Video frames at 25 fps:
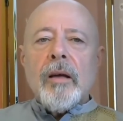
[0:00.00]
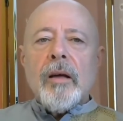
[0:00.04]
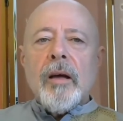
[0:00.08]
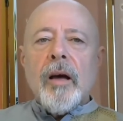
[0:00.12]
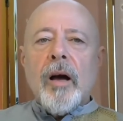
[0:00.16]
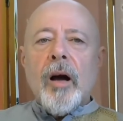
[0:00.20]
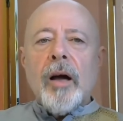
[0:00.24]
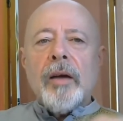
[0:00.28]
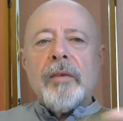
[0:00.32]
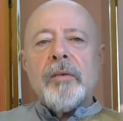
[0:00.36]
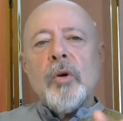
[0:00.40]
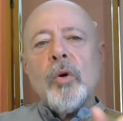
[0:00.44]

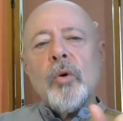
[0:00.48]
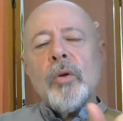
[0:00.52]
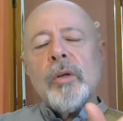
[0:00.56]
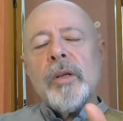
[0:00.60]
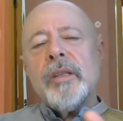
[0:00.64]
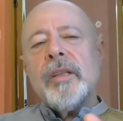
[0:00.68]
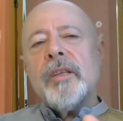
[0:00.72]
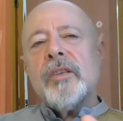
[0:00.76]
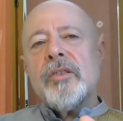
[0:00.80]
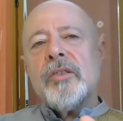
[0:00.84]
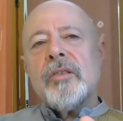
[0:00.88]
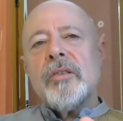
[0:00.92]
I call
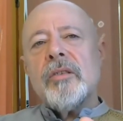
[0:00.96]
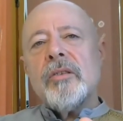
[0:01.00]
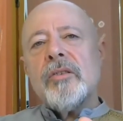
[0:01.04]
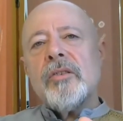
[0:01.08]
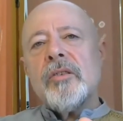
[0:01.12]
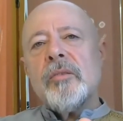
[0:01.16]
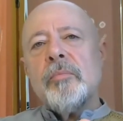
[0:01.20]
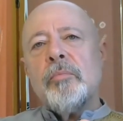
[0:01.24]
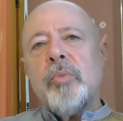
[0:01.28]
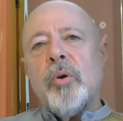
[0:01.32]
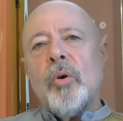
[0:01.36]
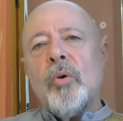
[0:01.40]
in this the
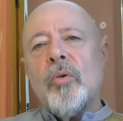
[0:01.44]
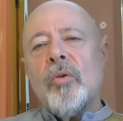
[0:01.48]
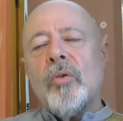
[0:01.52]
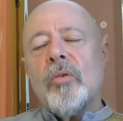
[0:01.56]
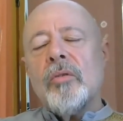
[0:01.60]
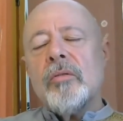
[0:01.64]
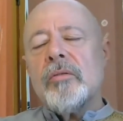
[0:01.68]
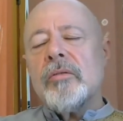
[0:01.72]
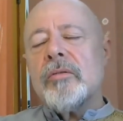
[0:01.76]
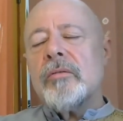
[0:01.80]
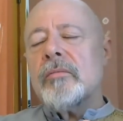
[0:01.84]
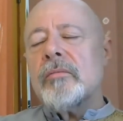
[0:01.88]

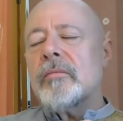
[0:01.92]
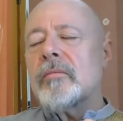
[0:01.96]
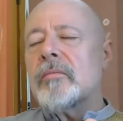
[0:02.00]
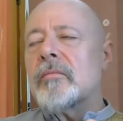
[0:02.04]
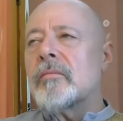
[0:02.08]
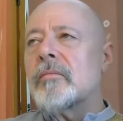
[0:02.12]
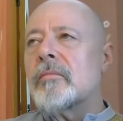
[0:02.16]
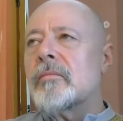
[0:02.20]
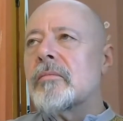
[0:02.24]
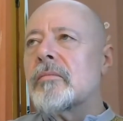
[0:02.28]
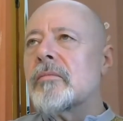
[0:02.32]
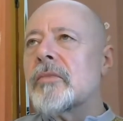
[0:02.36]
support,
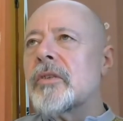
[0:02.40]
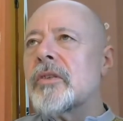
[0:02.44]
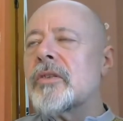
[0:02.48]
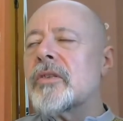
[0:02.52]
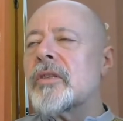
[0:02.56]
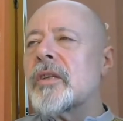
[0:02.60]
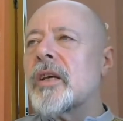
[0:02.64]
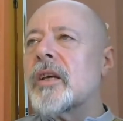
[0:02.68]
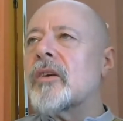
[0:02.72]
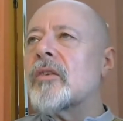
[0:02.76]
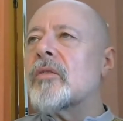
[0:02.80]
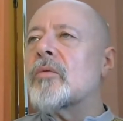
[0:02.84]
this
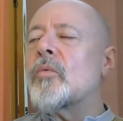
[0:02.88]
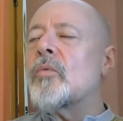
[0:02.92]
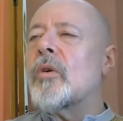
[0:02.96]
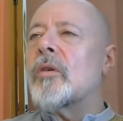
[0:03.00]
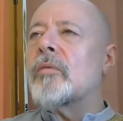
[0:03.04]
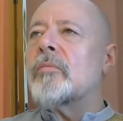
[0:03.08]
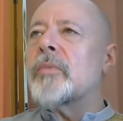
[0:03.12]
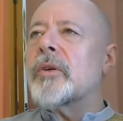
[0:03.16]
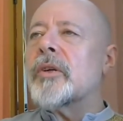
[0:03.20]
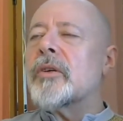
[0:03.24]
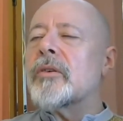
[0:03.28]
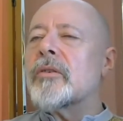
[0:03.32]
second
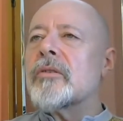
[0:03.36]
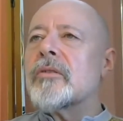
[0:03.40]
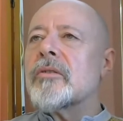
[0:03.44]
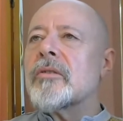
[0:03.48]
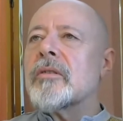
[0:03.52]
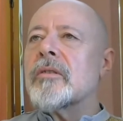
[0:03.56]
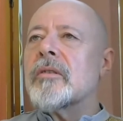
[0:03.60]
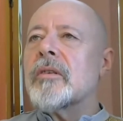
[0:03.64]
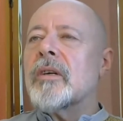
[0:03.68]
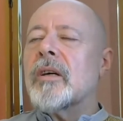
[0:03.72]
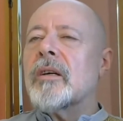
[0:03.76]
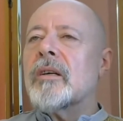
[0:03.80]
one,
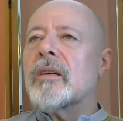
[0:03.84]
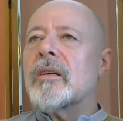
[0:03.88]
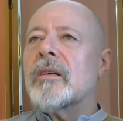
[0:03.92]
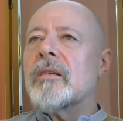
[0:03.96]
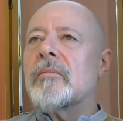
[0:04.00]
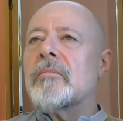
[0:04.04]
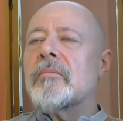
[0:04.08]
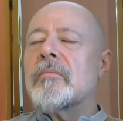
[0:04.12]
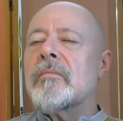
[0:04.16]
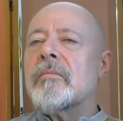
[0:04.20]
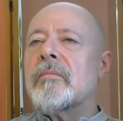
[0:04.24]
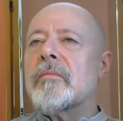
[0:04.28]
because
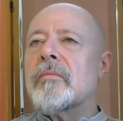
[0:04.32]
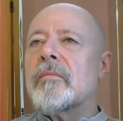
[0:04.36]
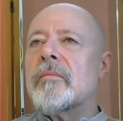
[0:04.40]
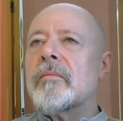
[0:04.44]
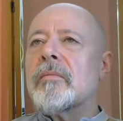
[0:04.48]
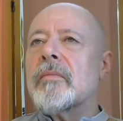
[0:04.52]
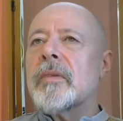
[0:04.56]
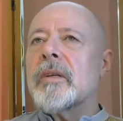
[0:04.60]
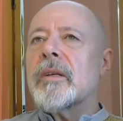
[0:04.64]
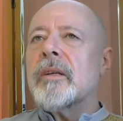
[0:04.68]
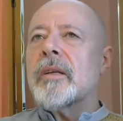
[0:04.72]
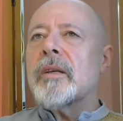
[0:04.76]

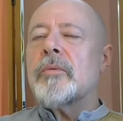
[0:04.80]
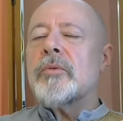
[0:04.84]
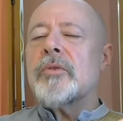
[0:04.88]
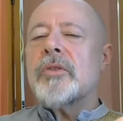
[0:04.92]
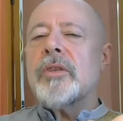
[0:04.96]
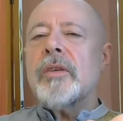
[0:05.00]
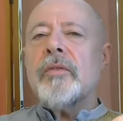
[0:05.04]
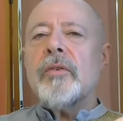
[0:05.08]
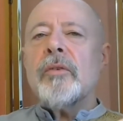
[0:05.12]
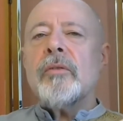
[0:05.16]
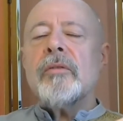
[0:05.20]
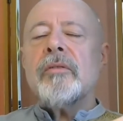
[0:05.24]
it was
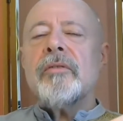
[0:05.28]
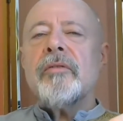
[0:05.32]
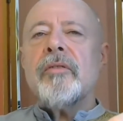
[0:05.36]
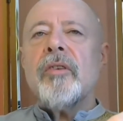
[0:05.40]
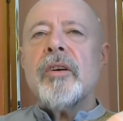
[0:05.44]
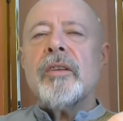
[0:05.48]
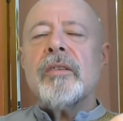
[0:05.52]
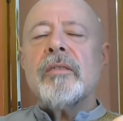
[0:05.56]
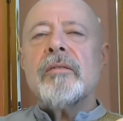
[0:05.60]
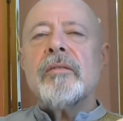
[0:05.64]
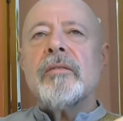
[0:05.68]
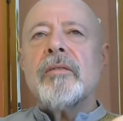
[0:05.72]
difficult to
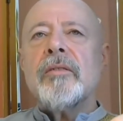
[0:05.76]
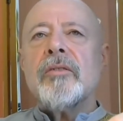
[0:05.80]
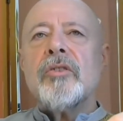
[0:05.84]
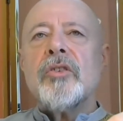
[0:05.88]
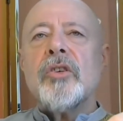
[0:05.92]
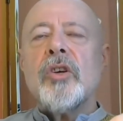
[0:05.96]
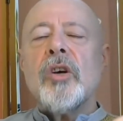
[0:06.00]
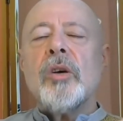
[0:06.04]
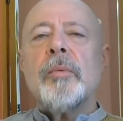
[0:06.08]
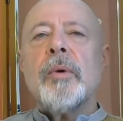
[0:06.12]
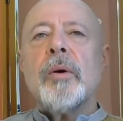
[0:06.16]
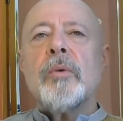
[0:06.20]
find the
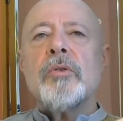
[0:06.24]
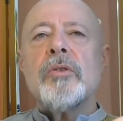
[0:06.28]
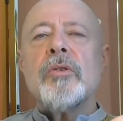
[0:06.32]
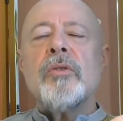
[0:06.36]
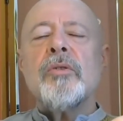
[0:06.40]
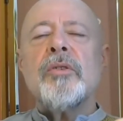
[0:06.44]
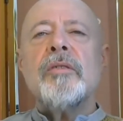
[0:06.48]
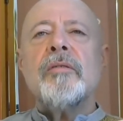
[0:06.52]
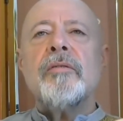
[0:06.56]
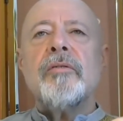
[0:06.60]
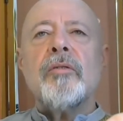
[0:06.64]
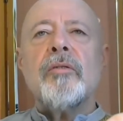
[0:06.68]
term I was
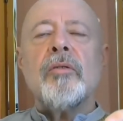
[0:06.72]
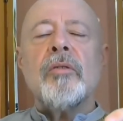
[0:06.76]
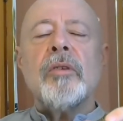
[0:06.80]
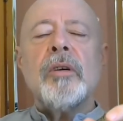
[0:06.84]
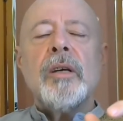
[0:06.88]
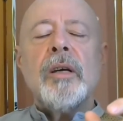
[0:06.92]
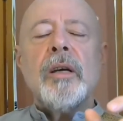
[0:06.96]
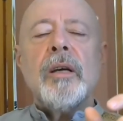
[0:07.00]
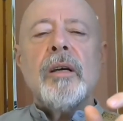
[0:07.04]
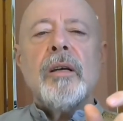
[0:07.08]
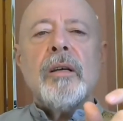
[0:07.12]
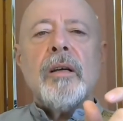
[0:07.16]
looking for.
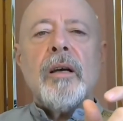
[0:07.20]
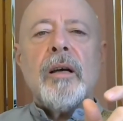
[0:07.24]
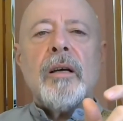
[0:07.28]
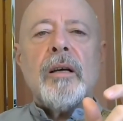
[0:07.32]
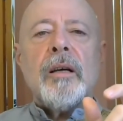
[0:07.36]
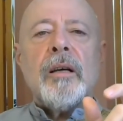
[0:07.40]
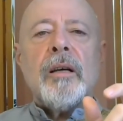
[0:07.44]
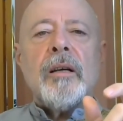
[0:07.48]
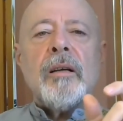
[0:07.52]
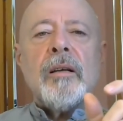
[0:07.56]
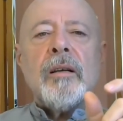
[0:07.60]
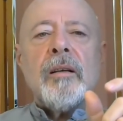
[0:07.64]

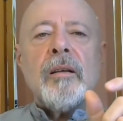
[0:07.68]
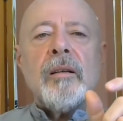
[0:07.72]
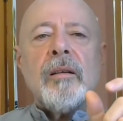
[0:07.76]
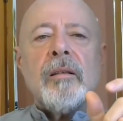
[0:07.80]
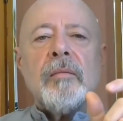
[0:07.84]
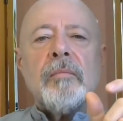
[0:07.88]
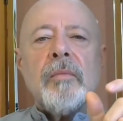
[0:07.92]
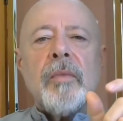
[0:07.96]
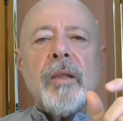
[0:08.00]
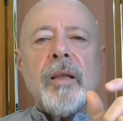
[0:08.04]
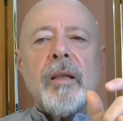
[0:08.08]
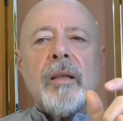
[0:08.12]

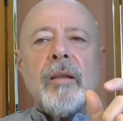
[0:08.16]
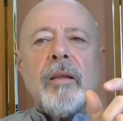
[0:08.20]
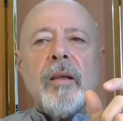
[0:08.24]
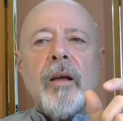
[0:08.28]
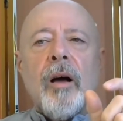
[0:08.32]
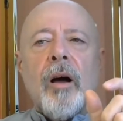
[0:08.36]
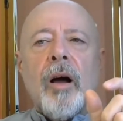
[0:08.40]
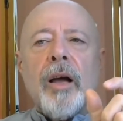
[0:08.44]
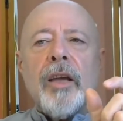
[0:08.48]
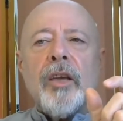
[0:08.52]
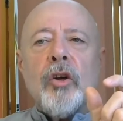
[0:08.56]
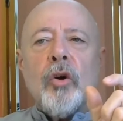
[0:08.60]

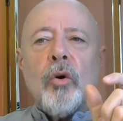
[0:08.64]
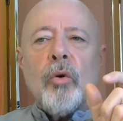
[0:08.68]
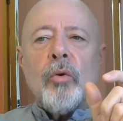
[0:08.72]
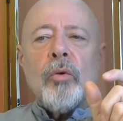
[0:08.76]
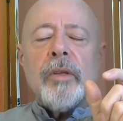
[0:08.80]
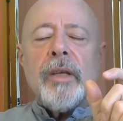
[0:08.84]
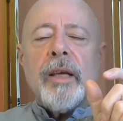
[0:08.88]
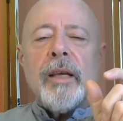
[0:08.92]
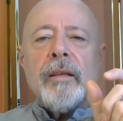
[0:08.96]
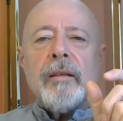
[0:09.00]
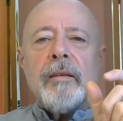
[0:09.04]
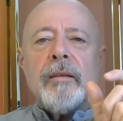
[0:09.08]
I
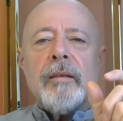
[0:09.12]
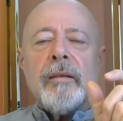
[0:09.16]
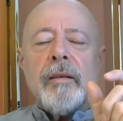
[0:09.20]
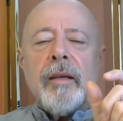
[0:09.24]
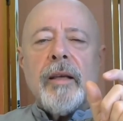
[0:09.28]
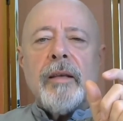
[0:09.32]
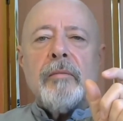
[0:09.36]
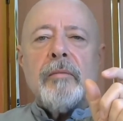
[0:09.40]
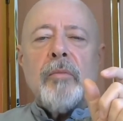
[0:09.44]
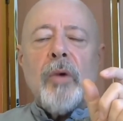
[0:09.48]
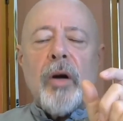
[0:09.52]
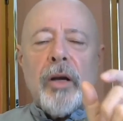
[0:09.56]
called it,
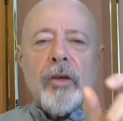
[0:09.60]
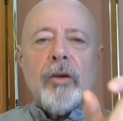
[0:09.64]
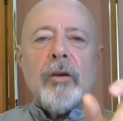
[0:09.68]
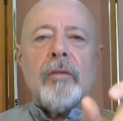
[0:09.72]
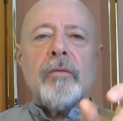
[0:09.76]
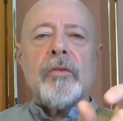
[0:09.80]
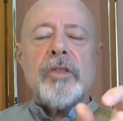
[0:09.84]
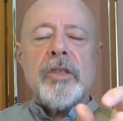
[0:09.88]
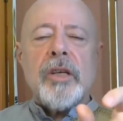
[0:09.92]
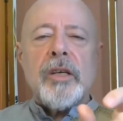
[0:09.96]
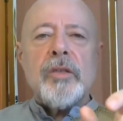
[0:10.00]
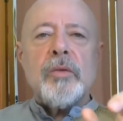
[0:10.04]
in my
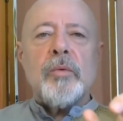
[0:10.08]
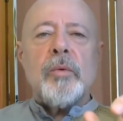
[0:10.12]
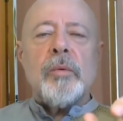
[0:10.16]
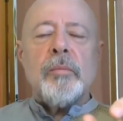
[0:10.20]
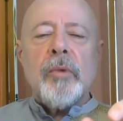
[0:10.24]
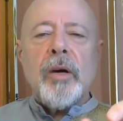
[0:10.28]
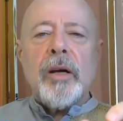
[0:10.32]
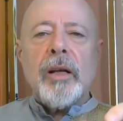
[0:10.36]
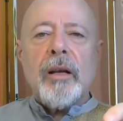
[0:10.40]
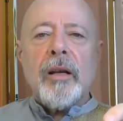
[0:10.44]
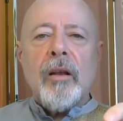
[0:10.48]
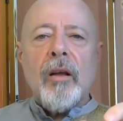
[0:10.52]
conversation with
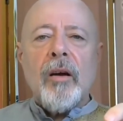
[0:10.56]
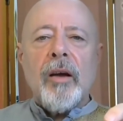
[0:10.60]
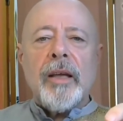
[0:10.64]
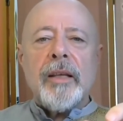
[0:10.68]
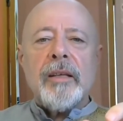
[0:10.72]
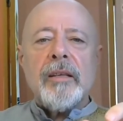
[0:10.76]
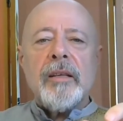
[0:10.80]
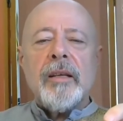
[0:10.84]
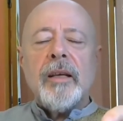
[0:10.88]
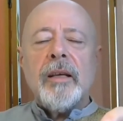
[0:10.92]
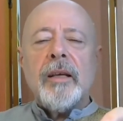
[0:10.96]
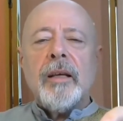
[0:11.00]
my
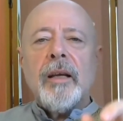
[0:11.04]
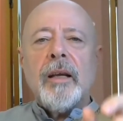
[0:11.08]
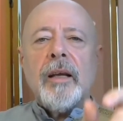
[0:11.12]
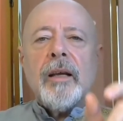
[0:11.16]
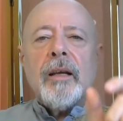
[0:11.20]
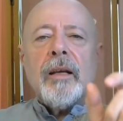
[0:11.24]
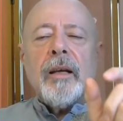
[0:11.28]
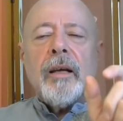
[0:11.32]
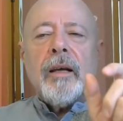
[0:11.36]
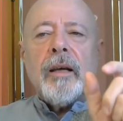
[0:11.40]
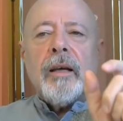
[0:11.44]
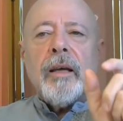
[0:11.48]
client,
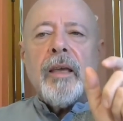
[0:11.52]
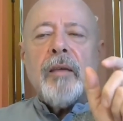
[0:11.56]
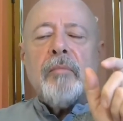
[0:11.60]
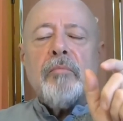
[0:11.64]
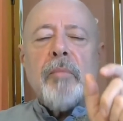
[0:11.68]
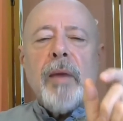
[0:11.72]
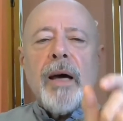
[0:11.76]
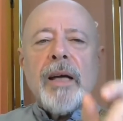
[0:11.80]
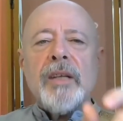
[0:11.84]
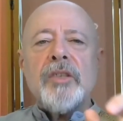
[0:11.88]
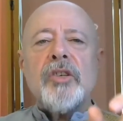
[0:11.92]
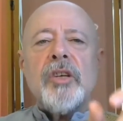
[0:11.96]

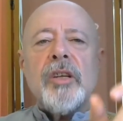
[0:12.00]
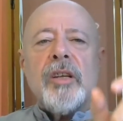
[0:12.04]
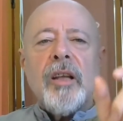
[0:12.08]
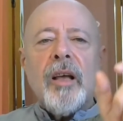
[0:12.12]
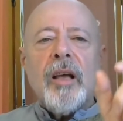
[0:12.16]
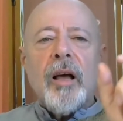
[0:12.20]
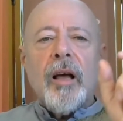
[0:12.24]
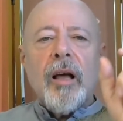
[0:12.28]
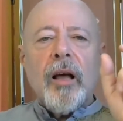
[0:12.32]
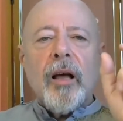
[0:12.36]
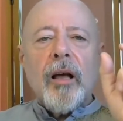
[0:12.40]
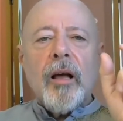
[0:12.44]
imagine
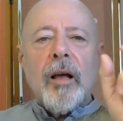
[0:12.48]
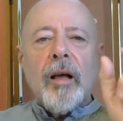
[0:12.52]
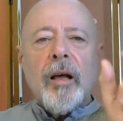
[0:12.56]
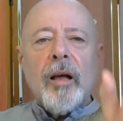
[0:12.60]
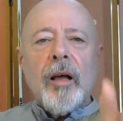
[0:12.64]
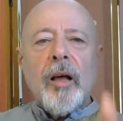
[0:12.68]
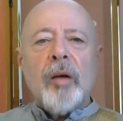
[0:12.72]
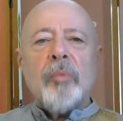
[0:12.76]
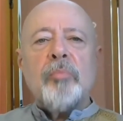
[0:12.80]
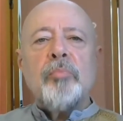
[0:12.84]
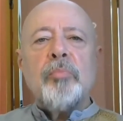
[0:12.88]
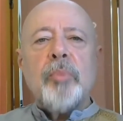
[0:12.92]

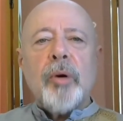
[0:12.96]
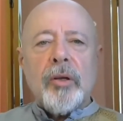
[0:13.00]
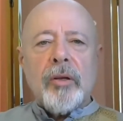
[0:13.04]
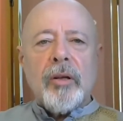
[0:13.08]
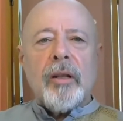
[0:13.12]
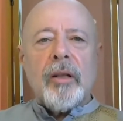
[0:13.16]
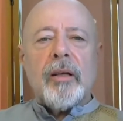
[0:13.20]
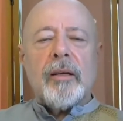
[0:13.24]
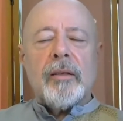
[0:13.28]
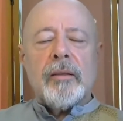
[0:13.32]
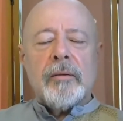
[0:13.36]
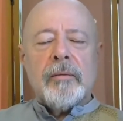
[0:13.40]
a
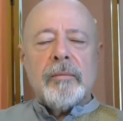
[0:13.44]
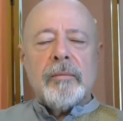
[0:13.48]
butler.